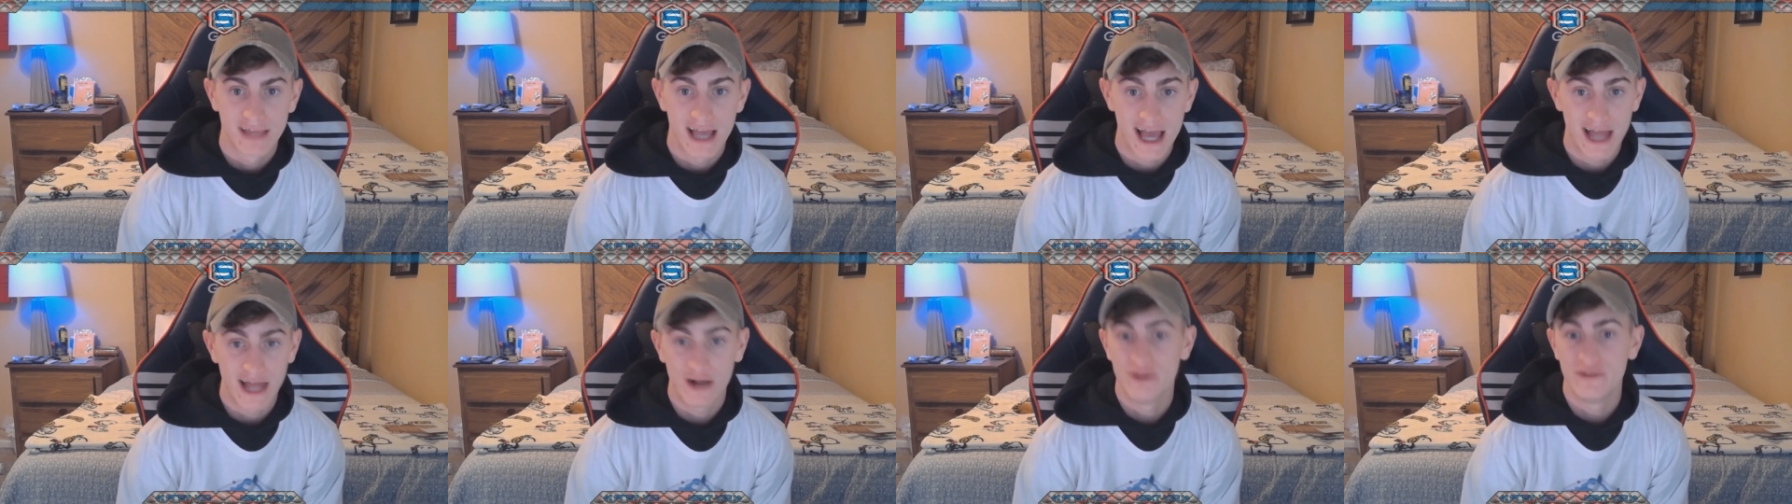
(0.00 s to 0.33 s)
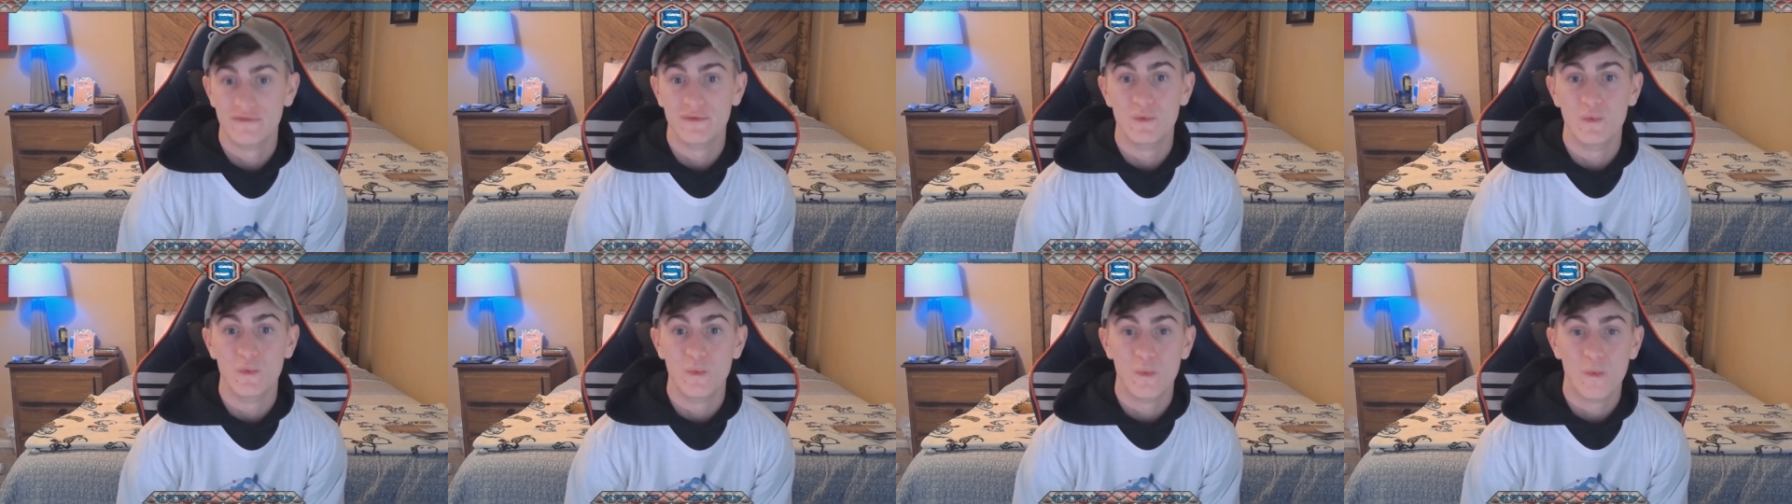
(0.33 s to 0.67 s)
I don't
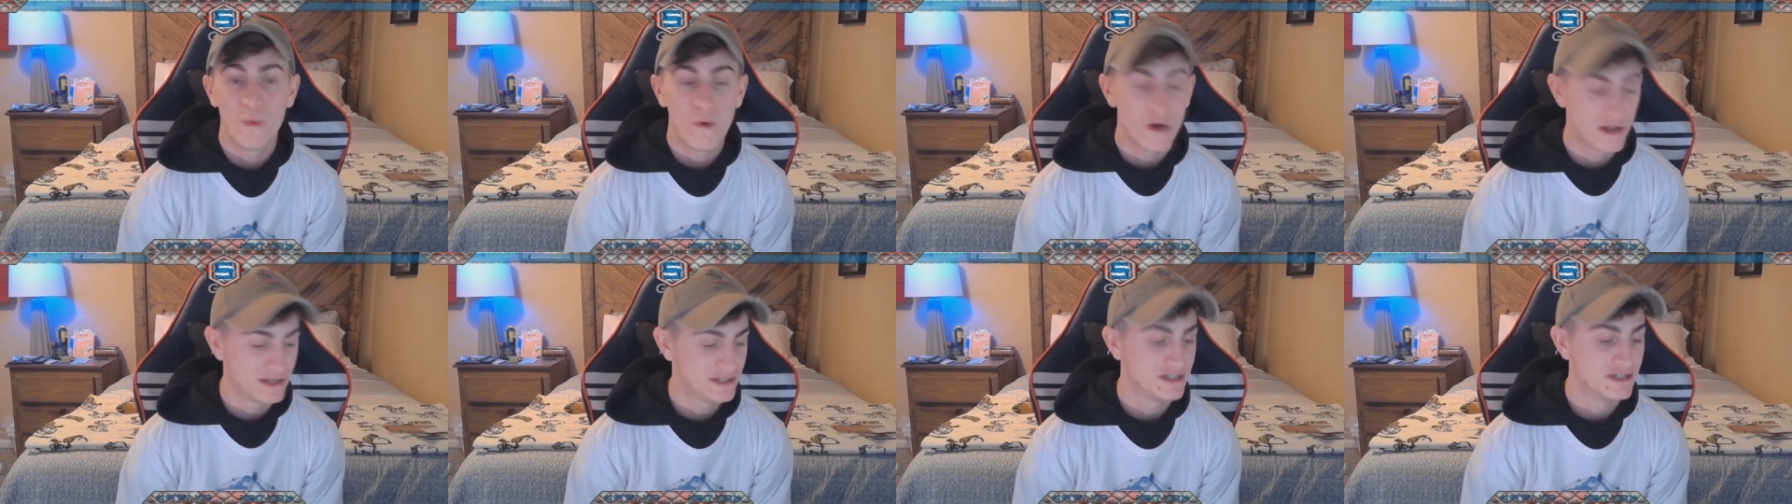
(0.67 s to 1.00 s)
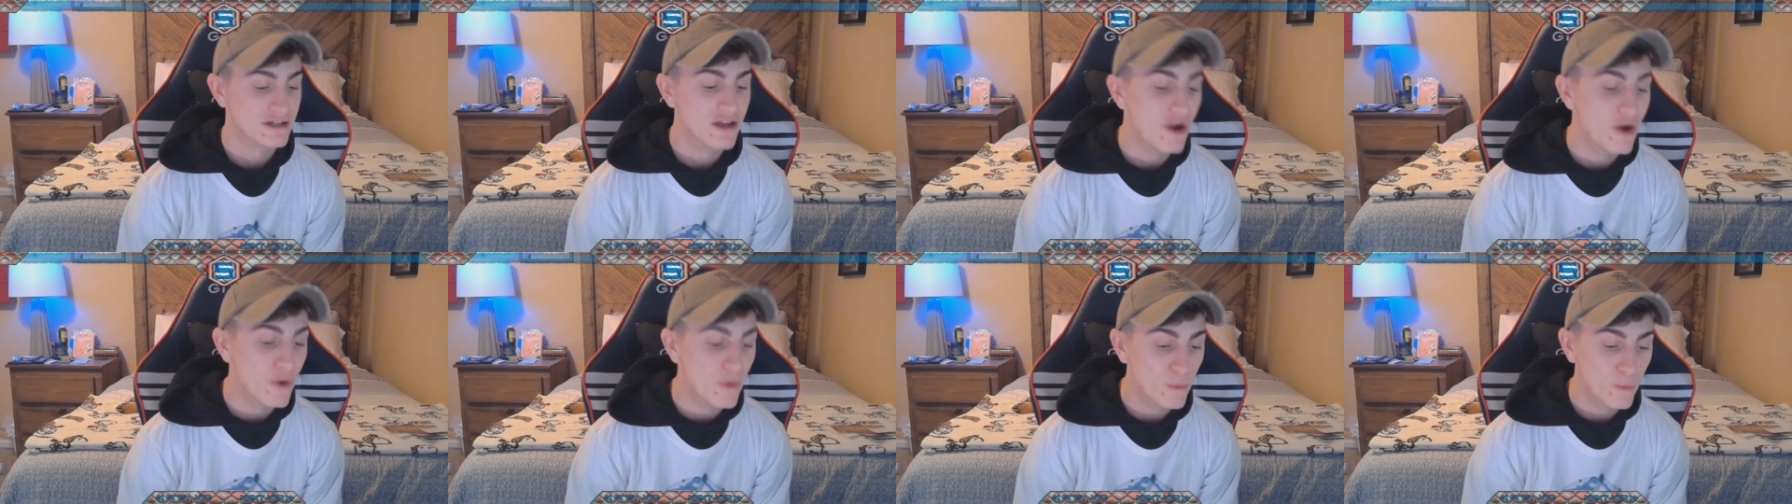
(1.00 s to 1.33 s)
even want
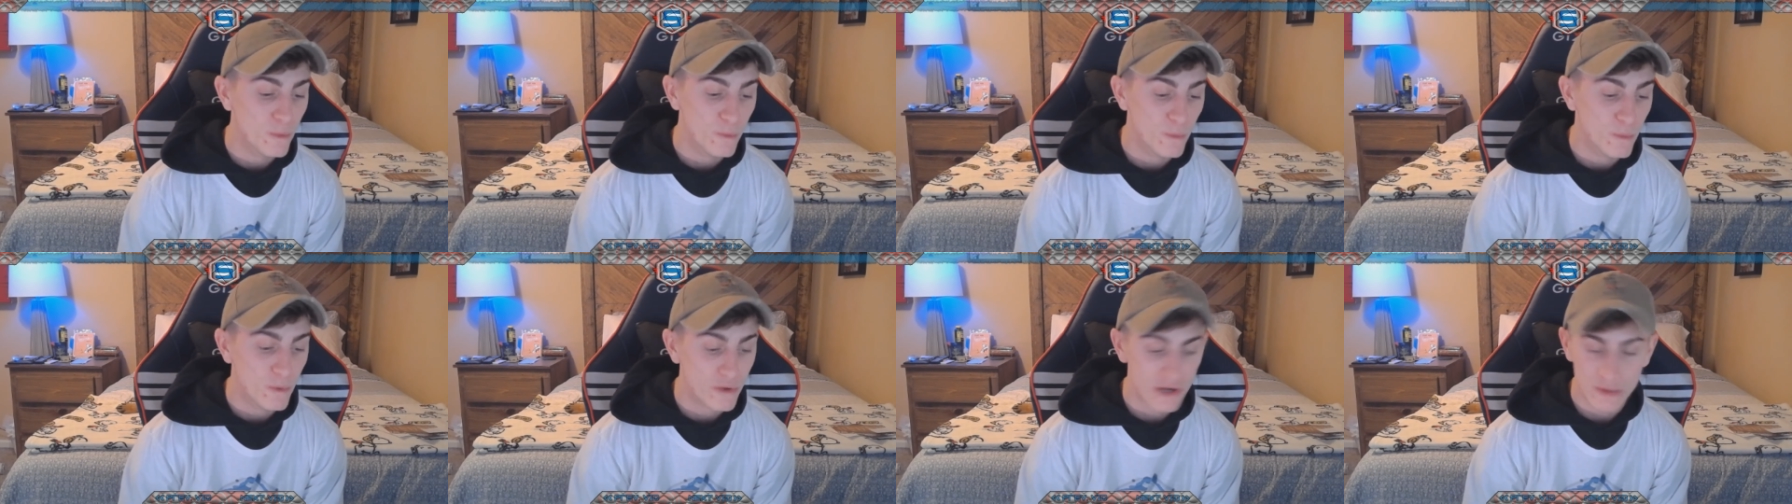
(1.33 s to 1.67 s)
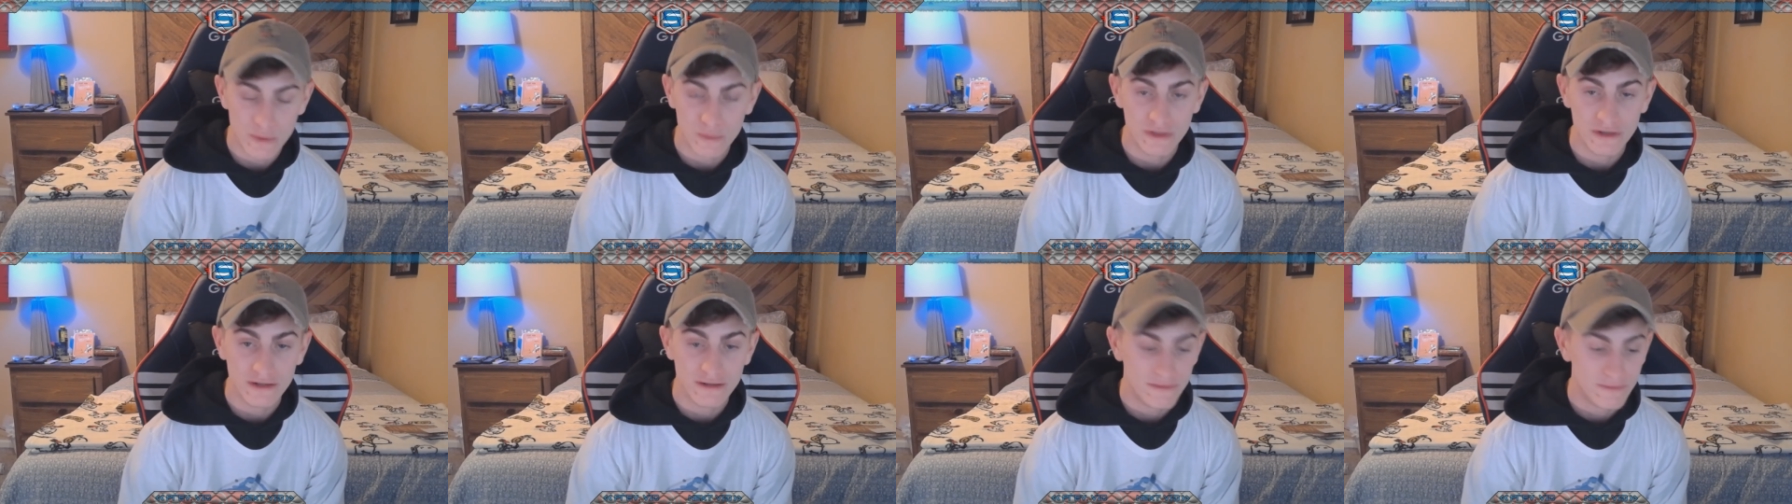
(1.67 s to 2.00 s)
to know what
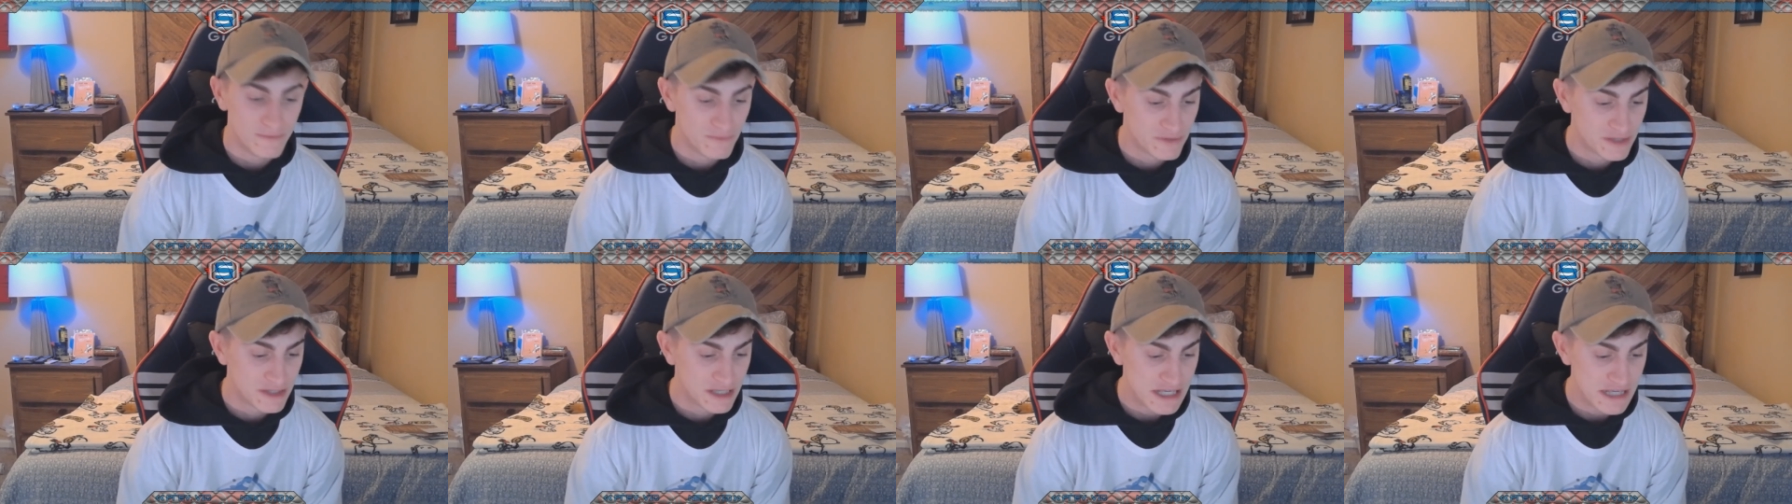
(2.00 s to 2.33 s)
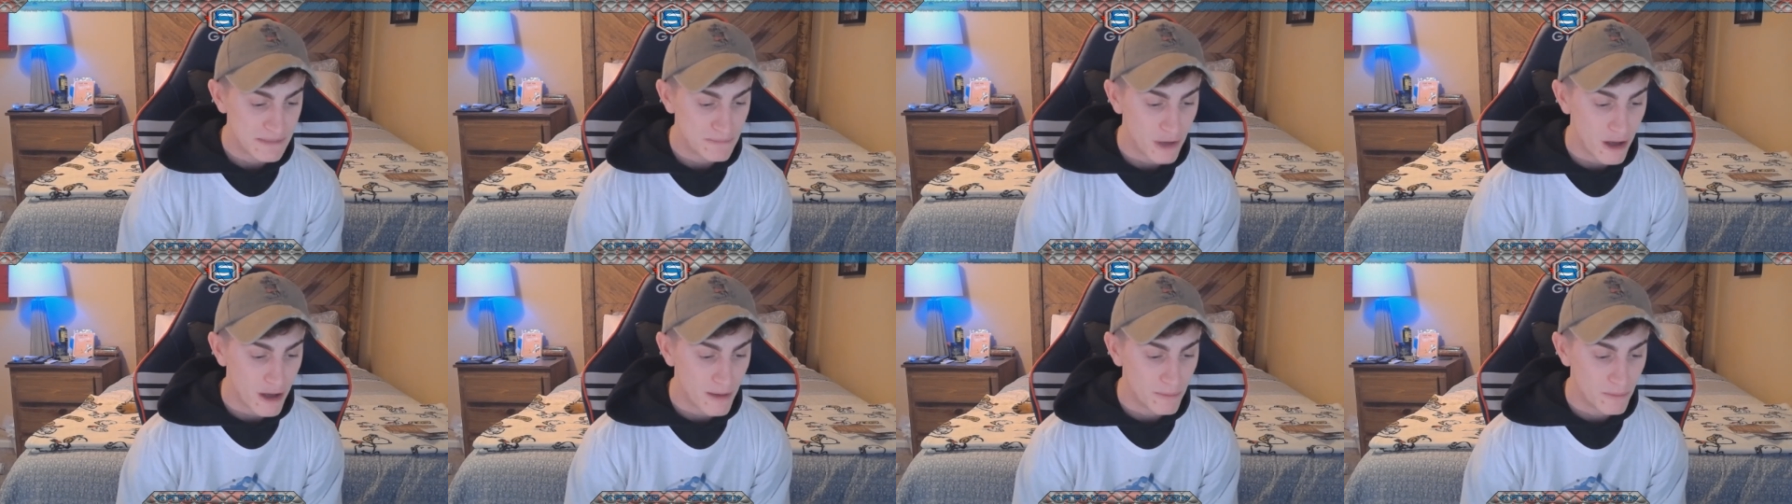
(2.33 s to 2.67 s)
it would
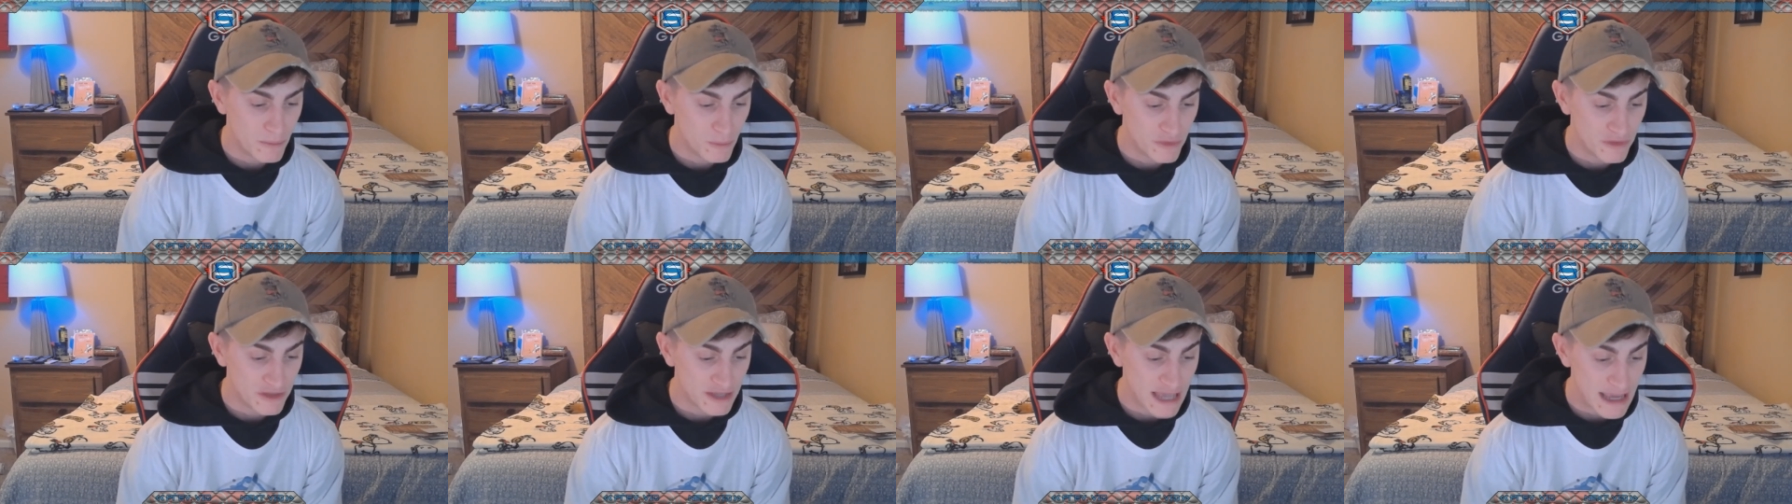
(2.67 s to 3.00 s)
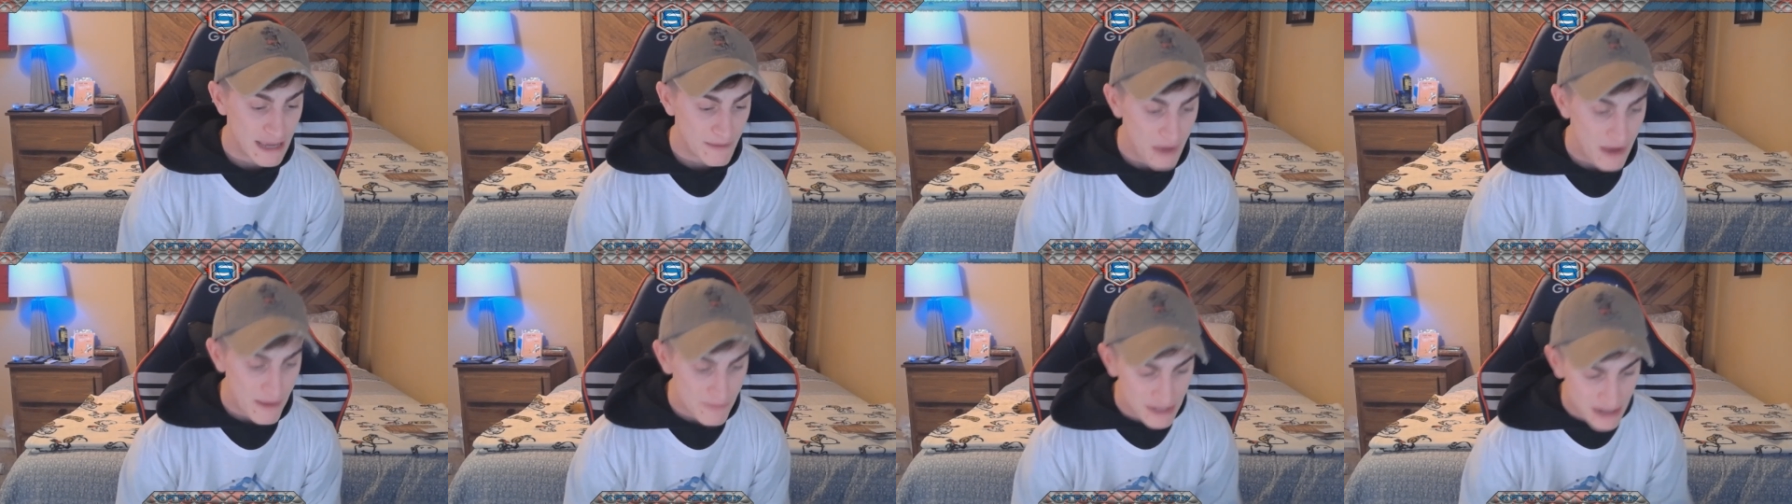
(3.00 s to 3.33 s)
keep up with a
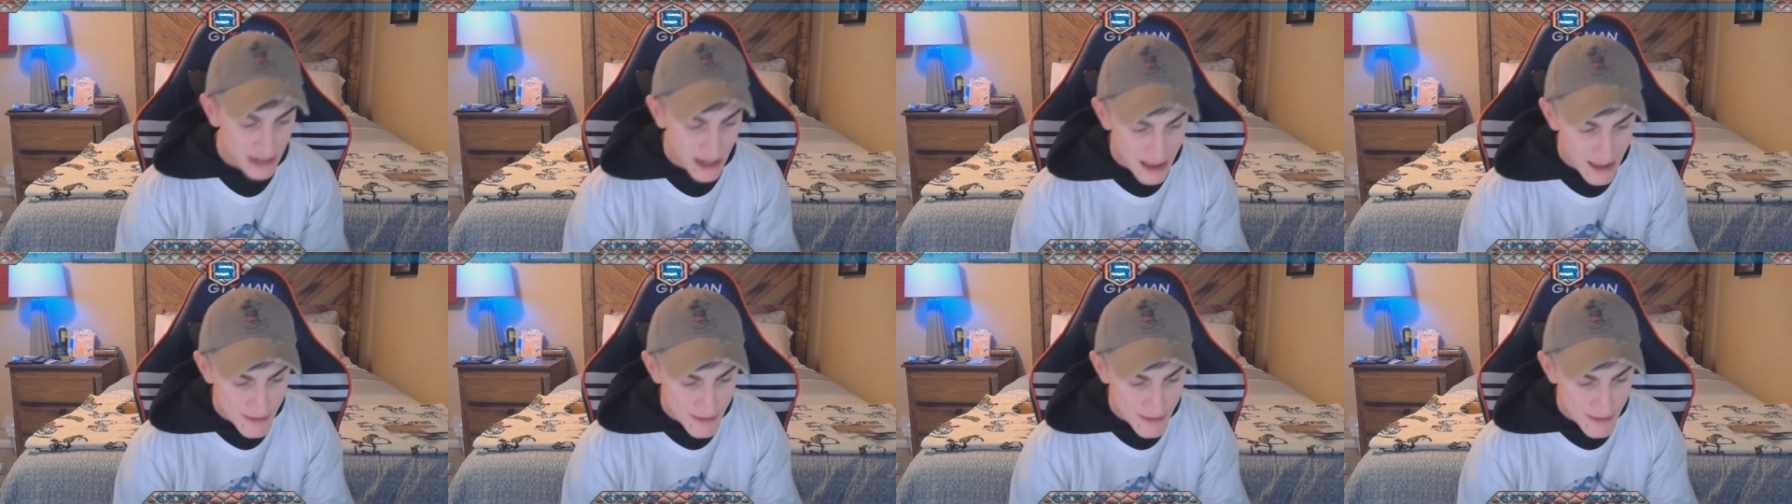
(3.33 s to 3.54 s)
game. I mean,